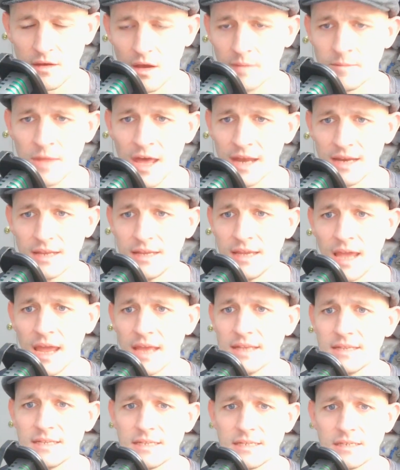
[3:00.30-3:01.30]
I'm not
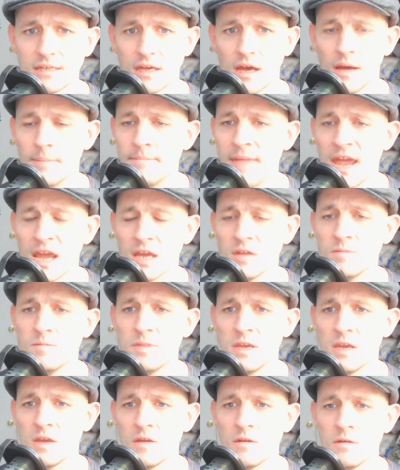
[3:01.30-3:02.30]
against a man
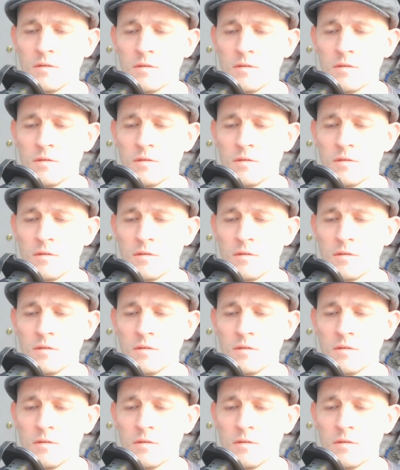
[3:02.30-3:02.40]
being